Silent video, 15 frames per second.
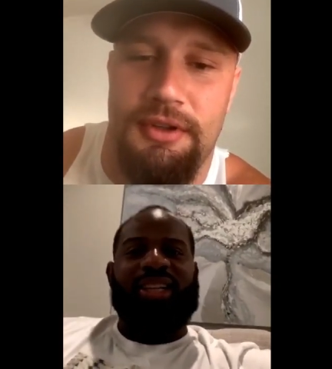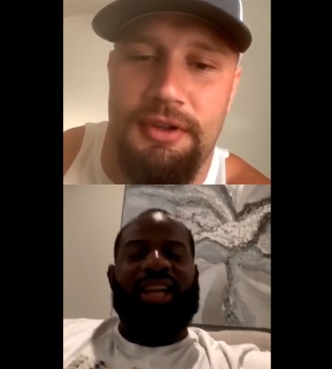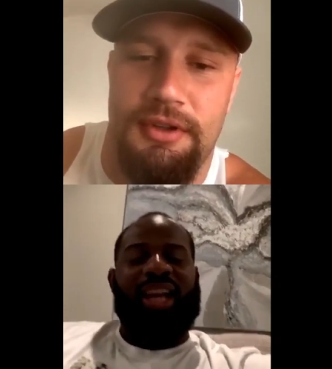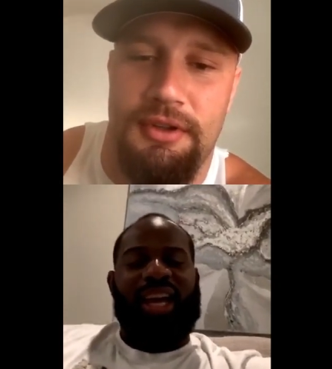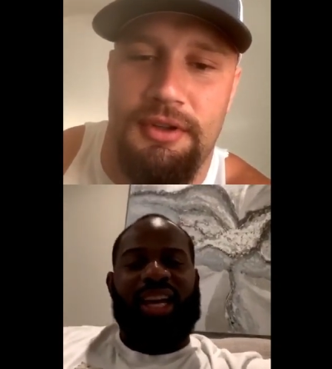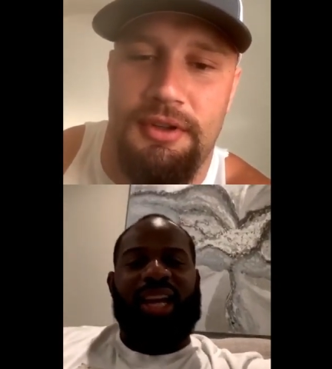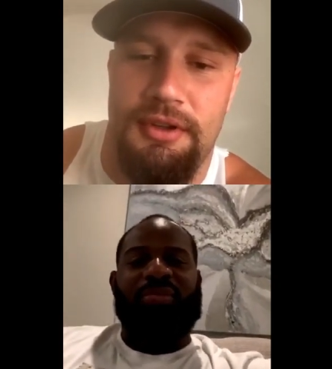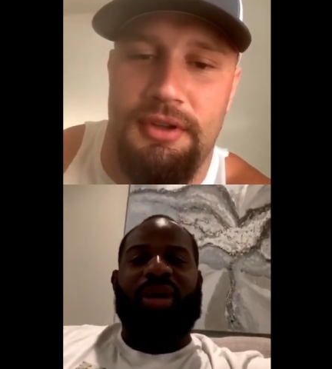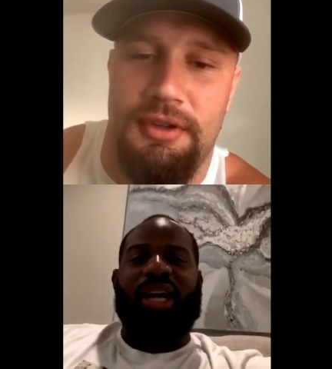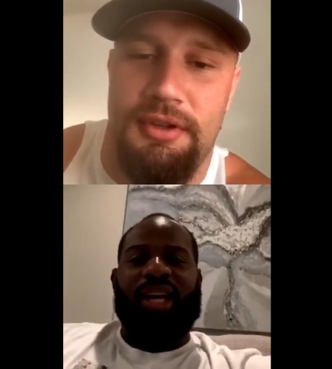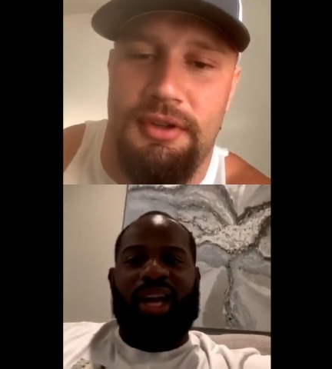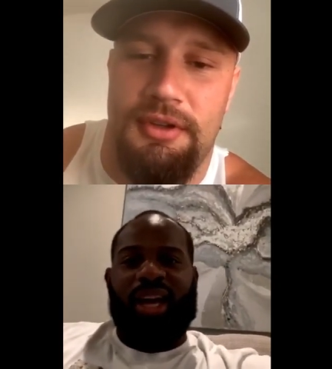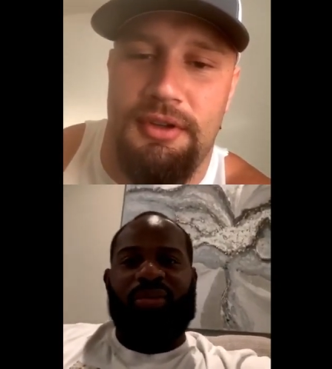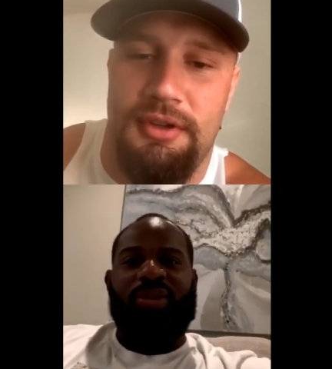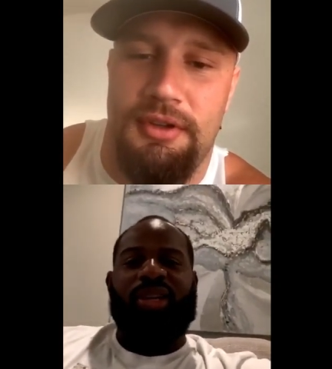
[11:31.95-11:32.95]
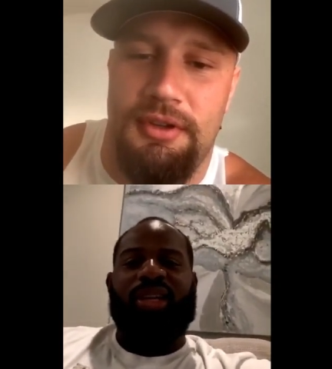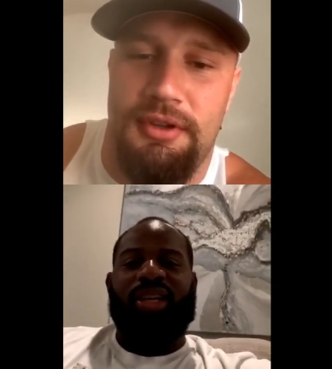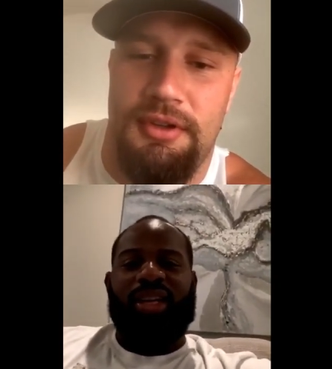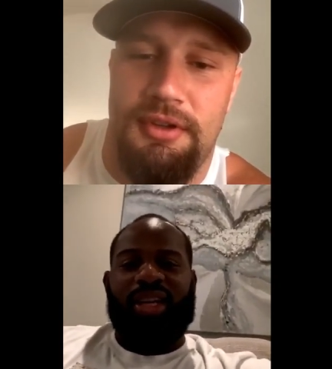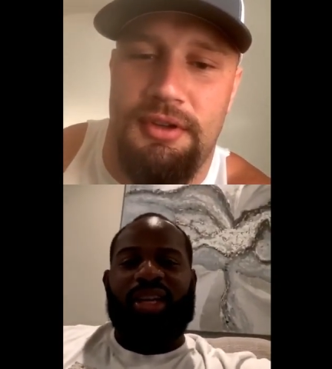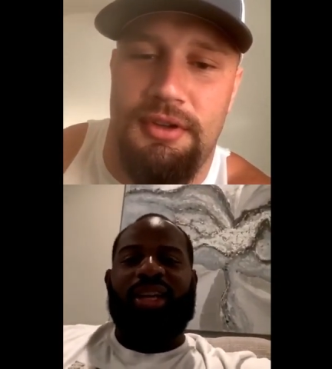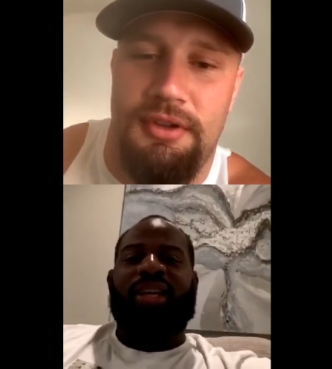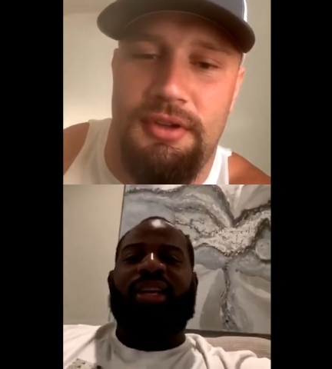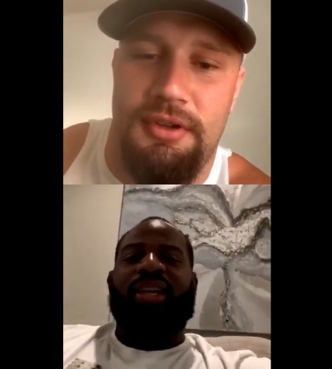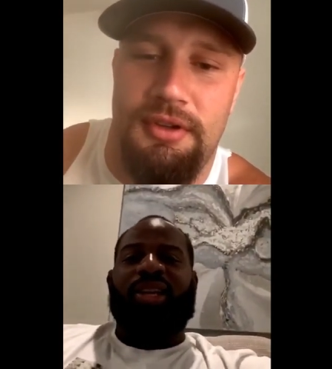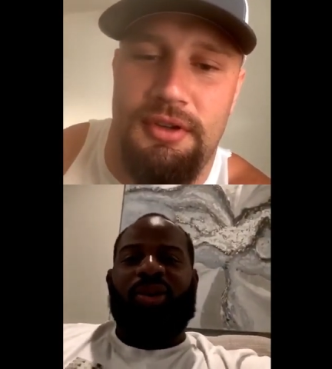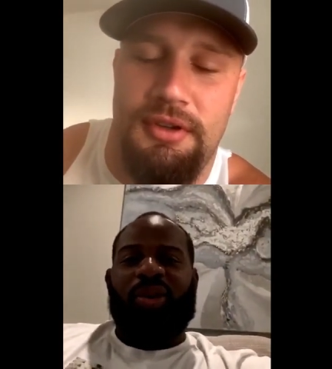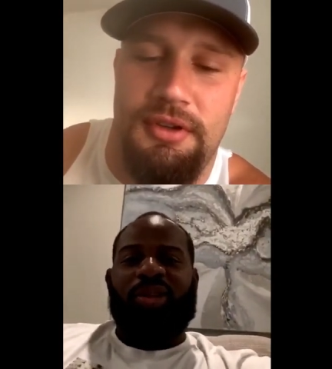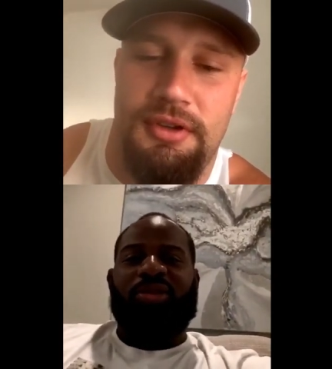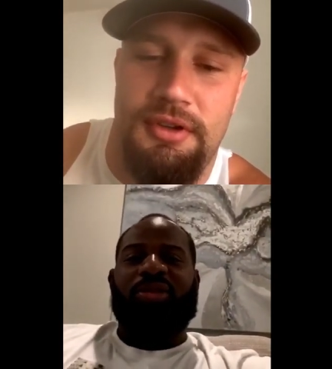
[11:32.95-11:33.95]
Speaker 1: dang, like my game really
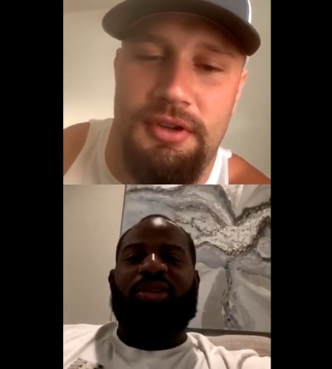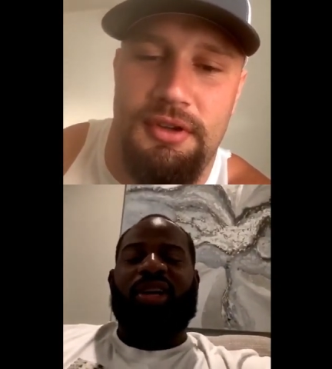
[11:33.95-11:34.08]
going to